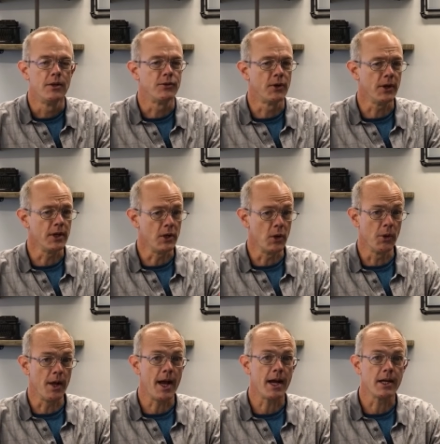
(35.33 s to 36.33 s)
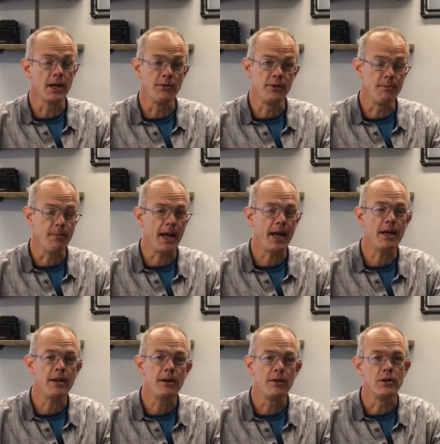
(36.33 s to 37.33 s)
Certainly no lack of
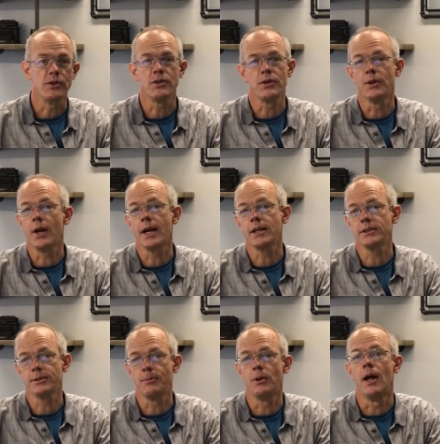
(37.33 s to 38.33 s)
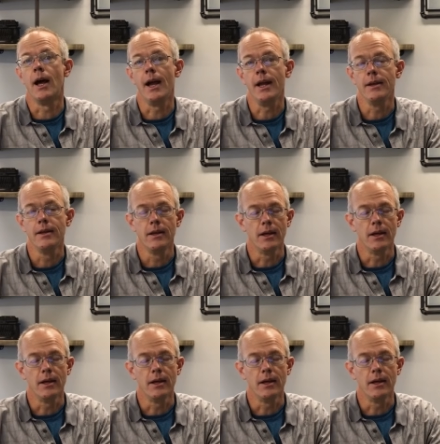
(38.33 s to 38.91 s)
demand, there's just a lack of supply.